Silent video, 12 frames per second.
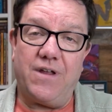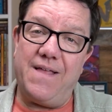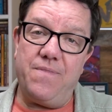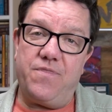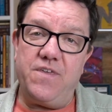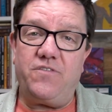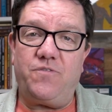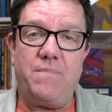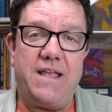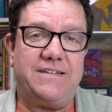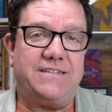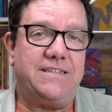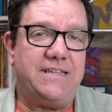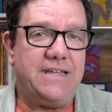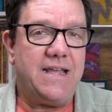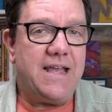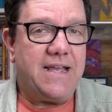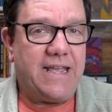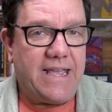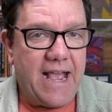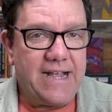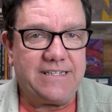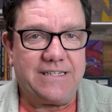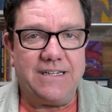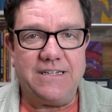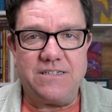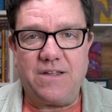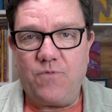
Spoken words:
And this makes the guest list